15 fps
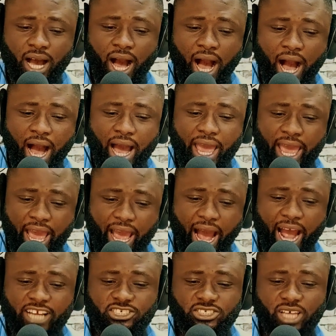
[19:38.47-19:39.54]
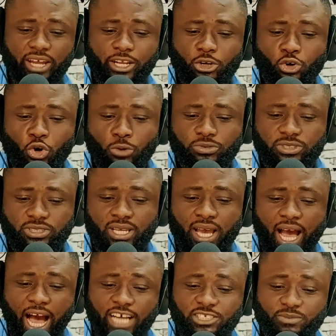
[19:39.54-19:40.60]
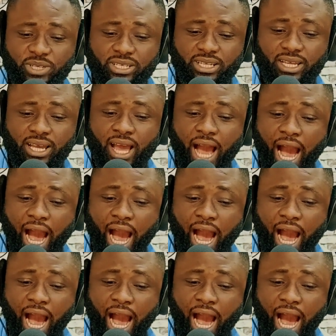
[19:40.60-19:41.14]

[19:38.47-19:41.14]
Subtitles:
AI study groups has been